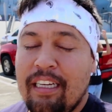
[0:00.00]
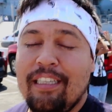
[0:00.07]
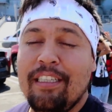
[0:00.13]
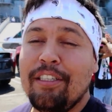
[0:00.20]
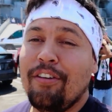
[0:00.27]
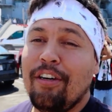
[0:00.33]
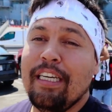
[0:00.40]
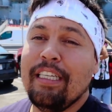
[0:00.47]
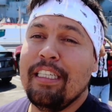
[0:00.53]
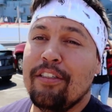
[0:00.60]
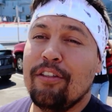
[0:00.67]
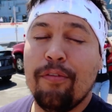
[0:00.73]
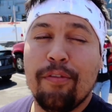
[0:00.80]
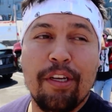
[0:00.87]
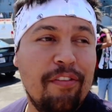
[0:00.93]
it's crazy
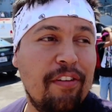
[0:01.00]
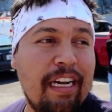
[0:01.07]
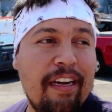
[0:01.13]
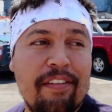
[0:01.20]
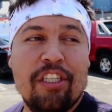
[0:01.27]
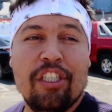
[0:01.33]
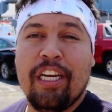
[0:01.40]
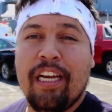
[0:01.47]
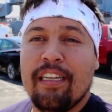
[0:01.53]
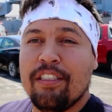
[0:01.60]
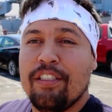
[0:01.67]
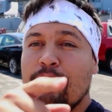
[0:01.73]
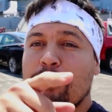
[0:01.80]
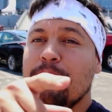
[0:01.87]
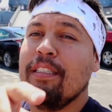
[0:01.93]
so if you ever have the
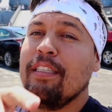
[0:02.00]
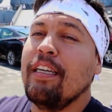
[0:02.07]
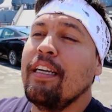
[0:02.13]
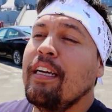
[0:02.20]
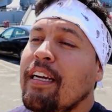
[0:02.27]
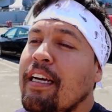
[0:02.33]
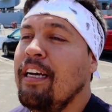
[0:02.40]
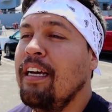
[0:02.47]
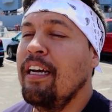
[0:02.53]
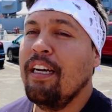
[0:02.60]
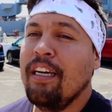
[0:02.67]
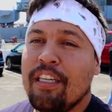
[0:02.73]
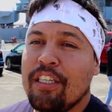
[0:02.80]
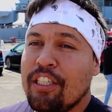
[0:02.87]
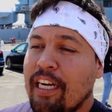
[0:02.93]
chance to a city
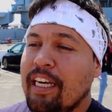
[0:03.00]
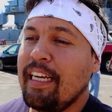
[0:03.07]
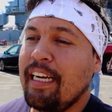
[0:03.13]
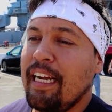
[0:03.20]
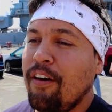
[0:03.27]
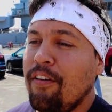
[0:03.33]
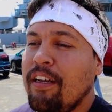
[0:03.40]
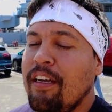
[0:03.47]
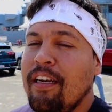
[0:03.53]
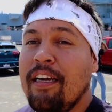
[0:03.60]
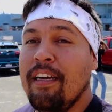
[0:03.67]
check it out